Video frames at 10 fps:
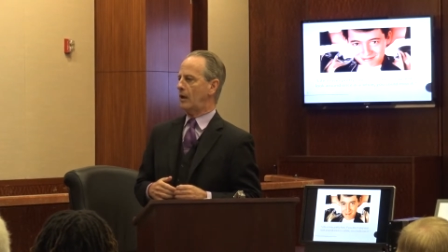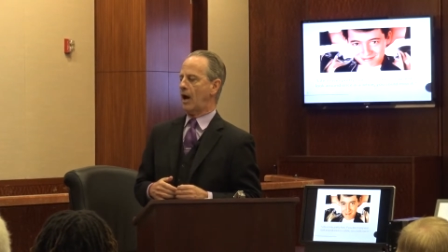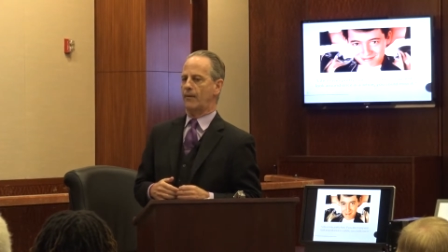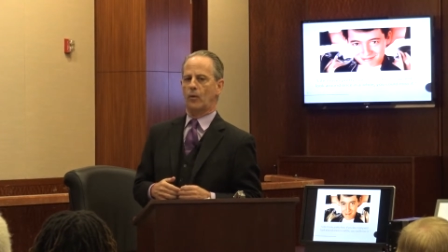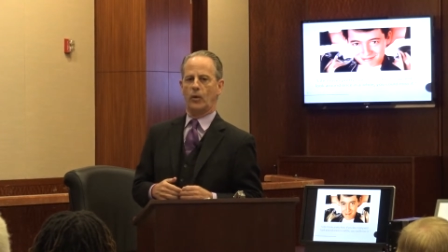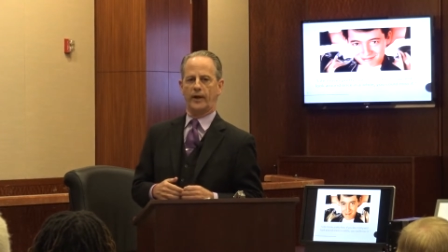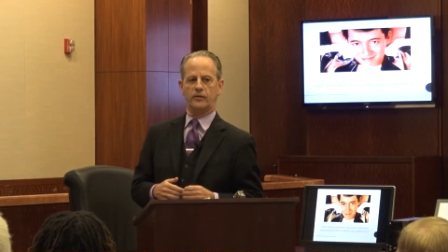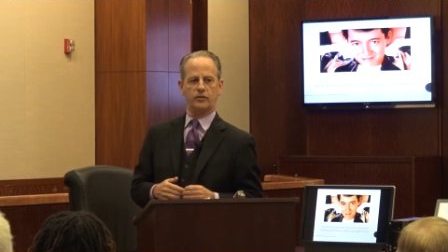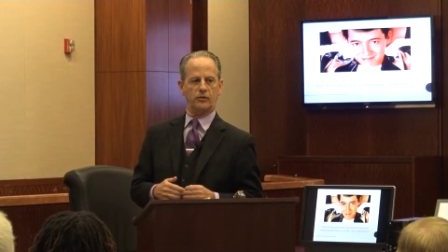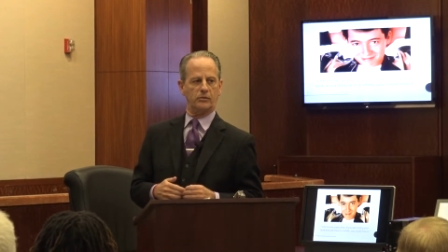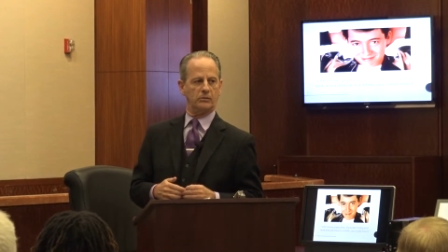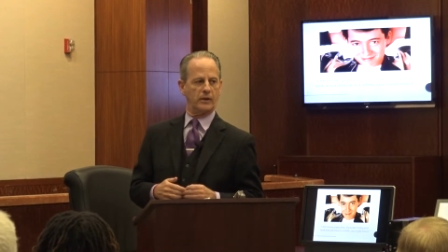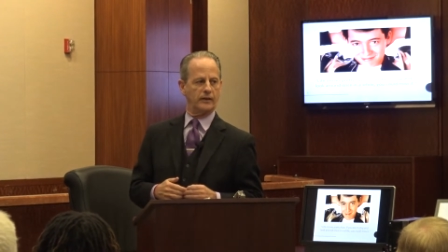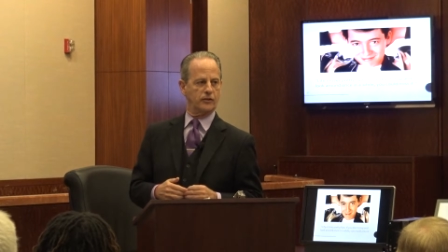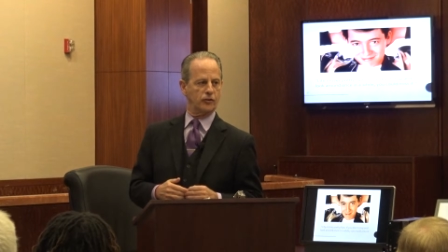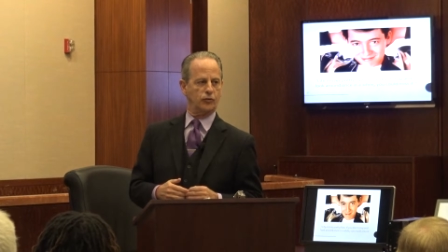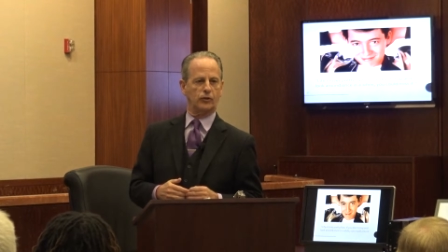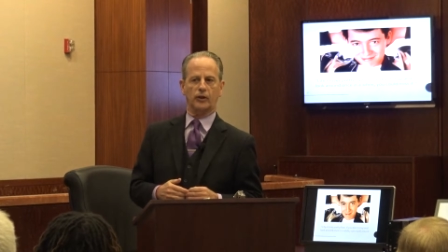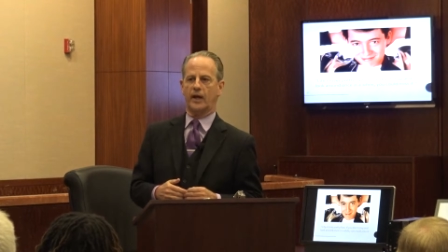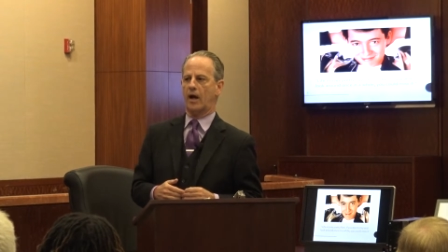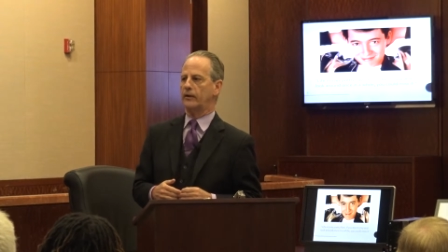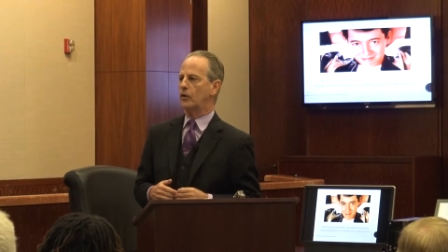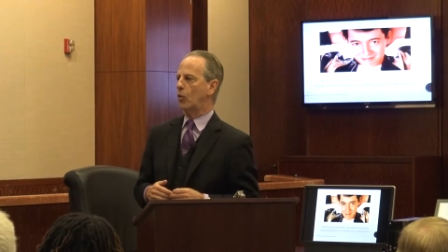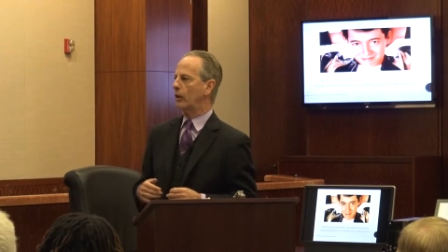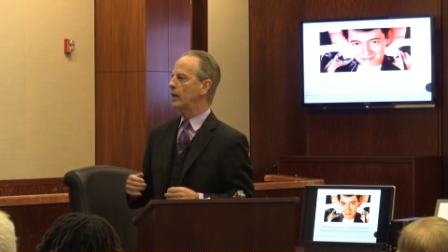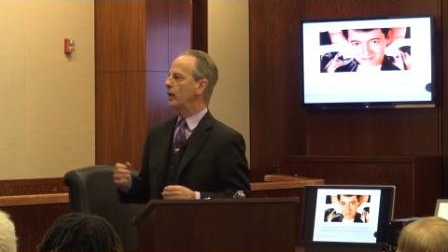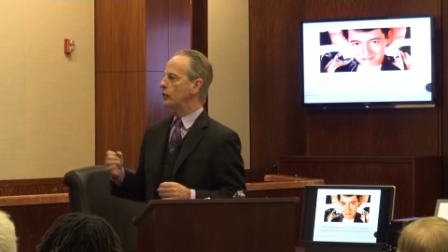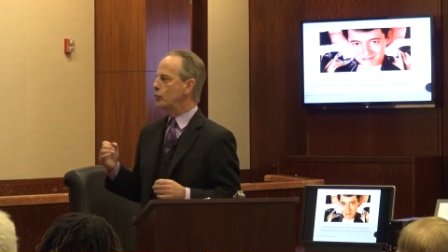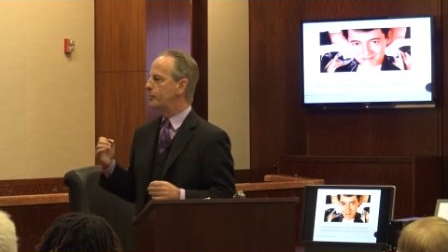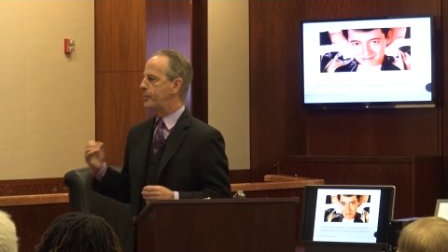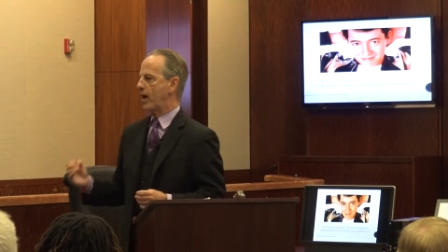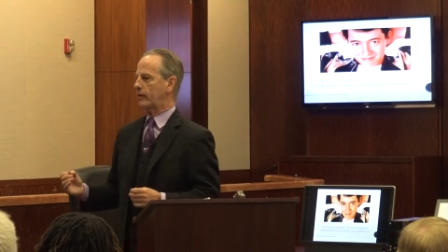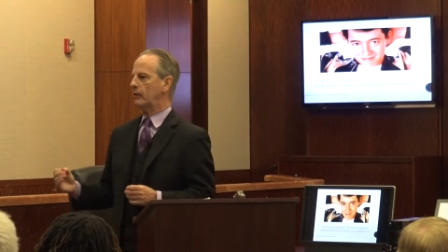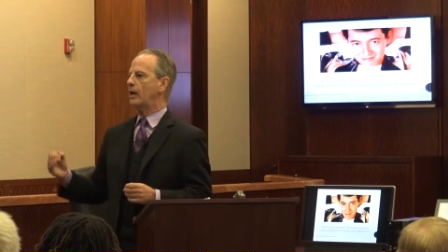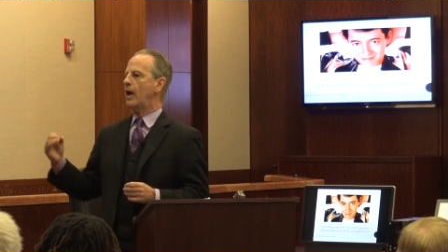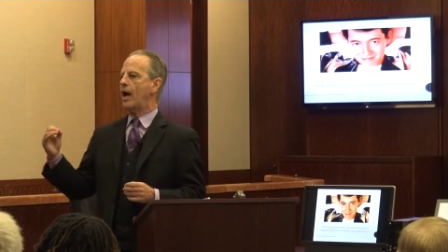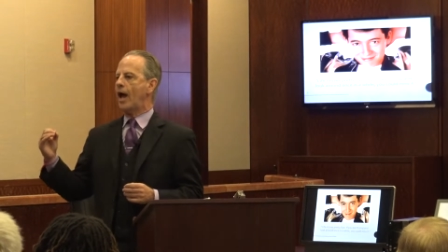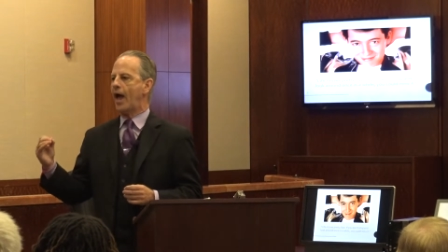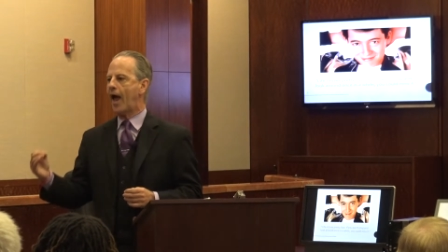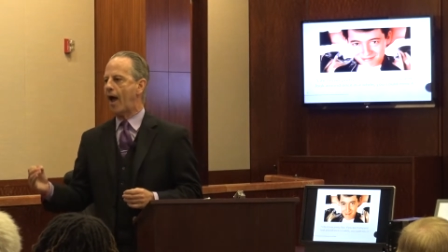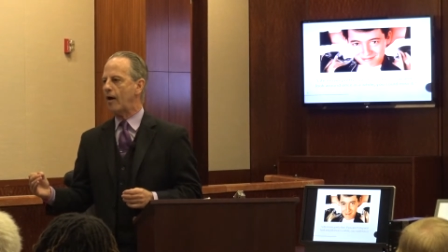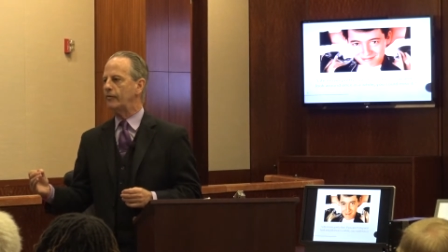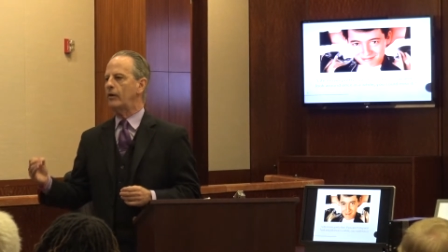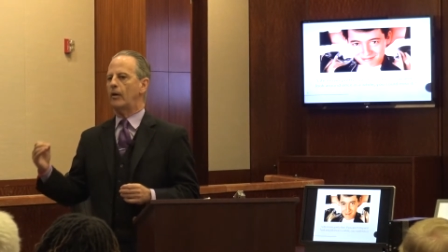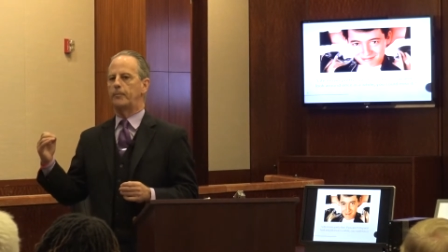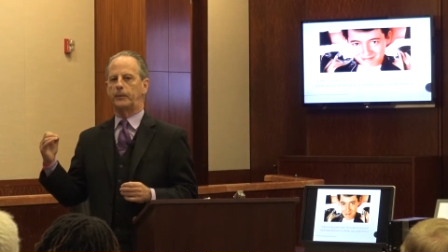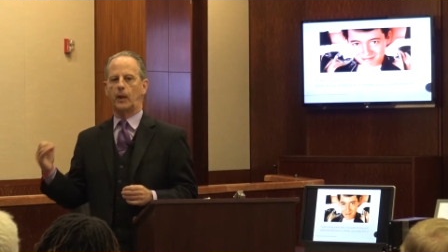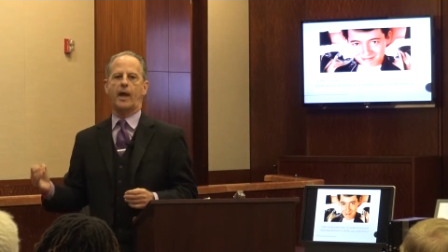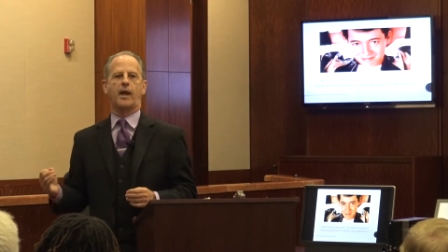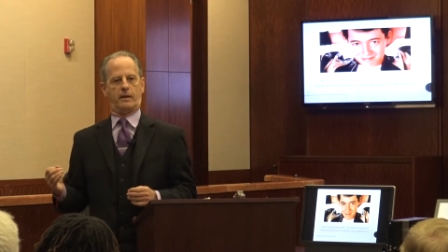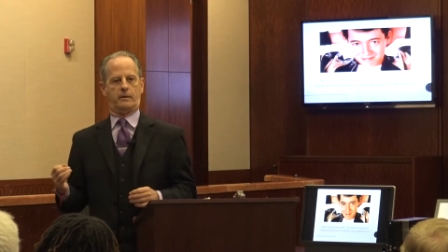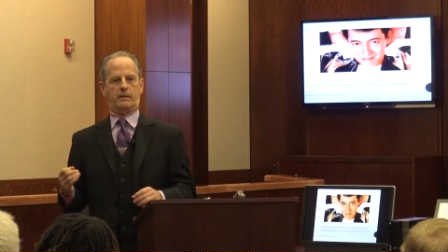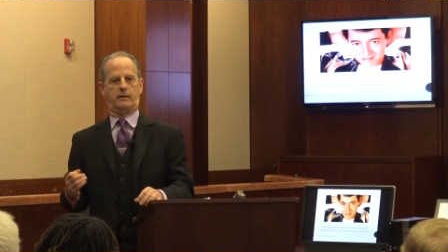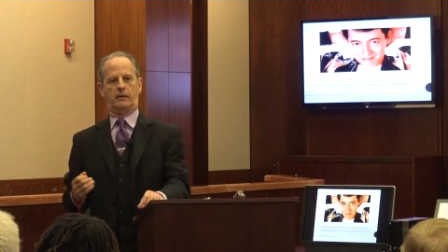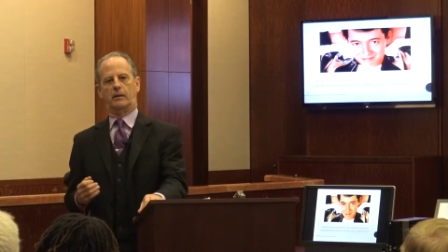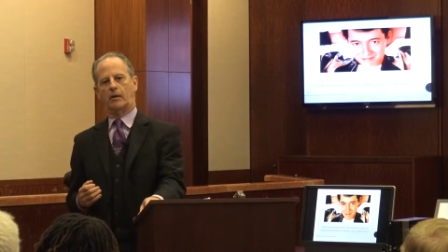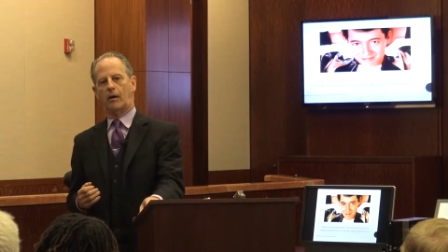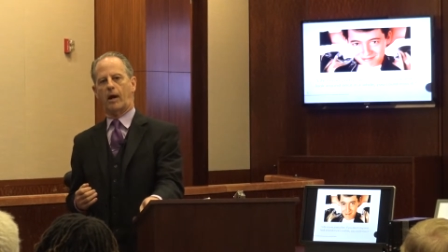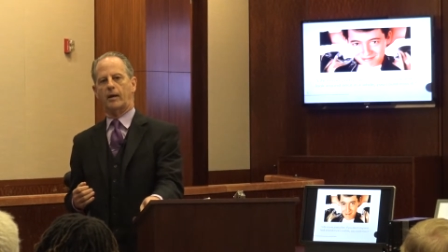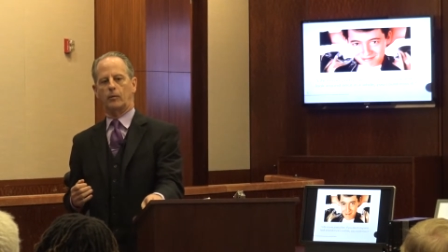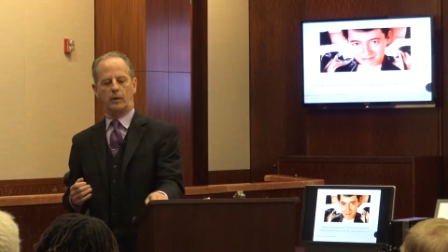on the way to a district or county court, you better have a plan. All right?